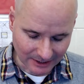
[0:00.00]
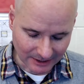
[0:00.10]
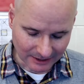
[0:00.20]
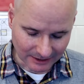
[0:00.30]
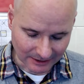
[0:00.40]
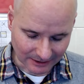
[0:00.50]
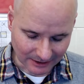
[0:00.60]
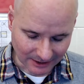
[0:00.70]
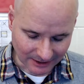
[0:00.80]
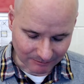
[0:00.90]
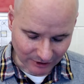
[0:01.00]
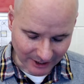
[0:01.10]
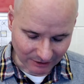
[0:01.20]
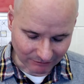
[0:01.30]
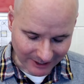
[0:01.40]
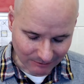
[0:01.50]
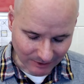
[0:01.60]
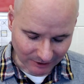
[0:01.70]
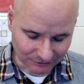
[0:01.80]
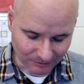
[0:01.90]
And I pray over anyone
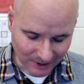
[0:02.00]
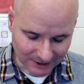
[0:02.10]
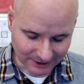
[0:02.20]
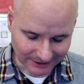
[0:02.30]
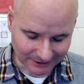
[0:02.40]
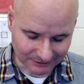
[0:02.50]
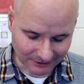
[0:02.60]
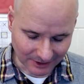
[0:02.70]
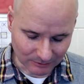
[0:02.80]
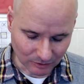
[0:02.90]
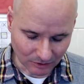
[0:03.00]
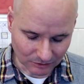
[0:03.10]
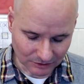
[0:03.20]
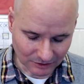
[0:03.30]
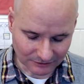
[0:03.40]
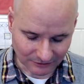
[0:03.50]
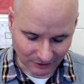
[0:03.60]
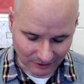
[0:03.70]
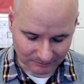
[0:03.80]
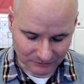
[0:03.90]
who's watching this that they will go to the
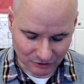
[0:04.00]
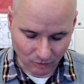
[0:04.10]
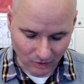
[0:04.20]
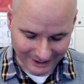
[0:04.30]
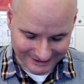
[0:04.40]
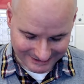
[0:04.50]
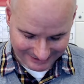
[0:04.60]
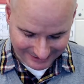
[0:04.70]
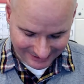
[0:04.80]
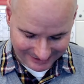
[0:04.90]
Psalm 20